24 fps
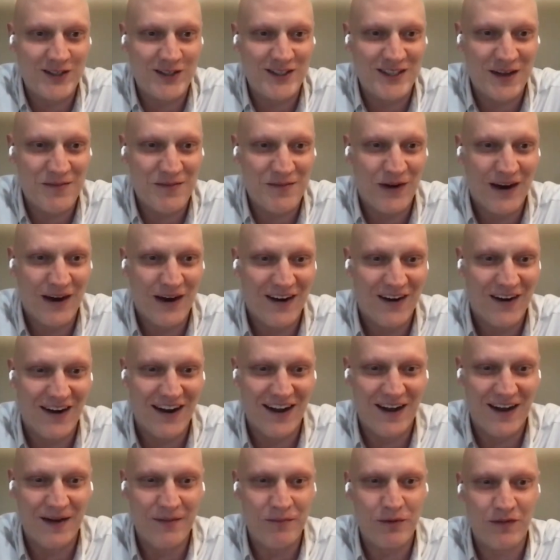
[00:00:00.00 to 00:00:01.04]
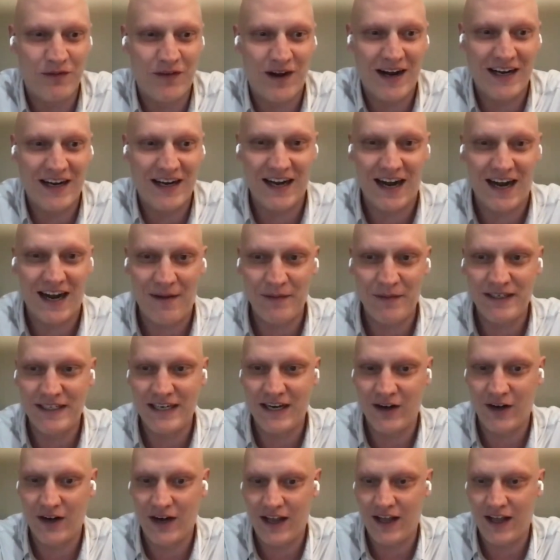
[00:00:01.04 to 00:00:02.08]
somewhere providing
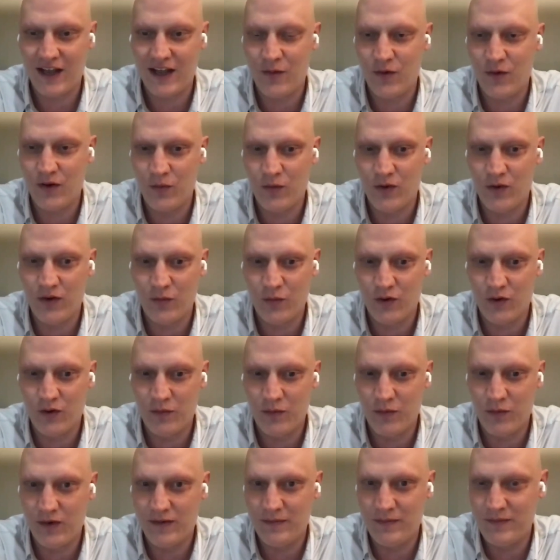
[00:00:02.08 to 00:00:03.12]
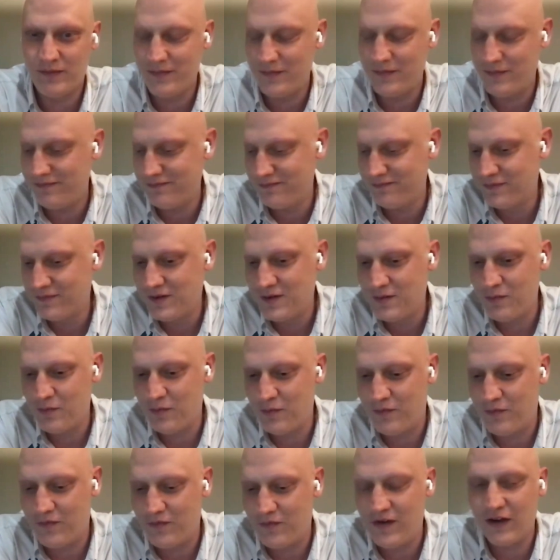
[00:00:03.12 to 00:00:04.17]
commentary, it would
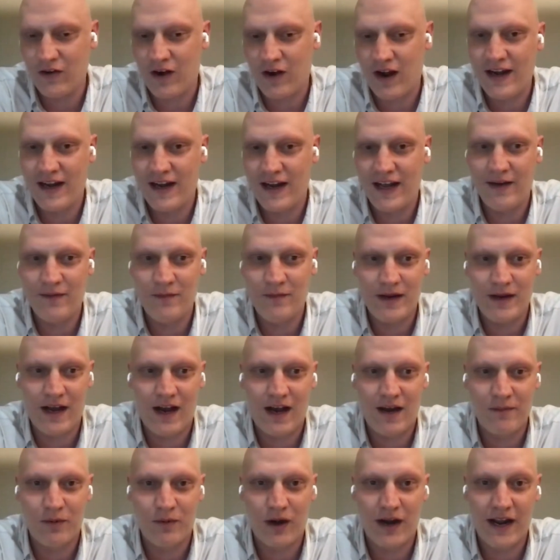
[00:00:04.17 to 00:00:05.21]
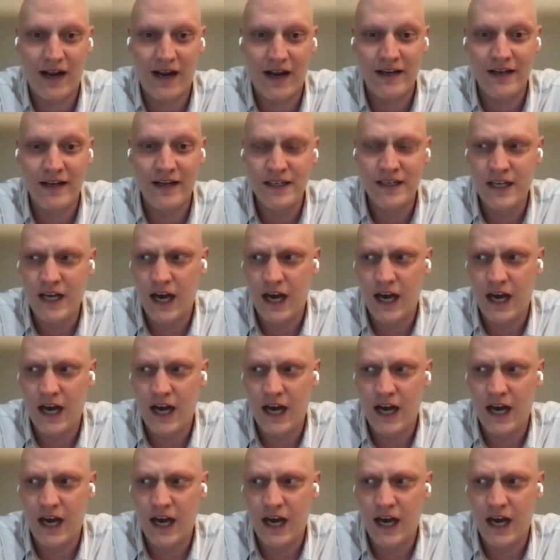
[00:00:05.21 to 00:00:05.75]
fit right in, be on brand.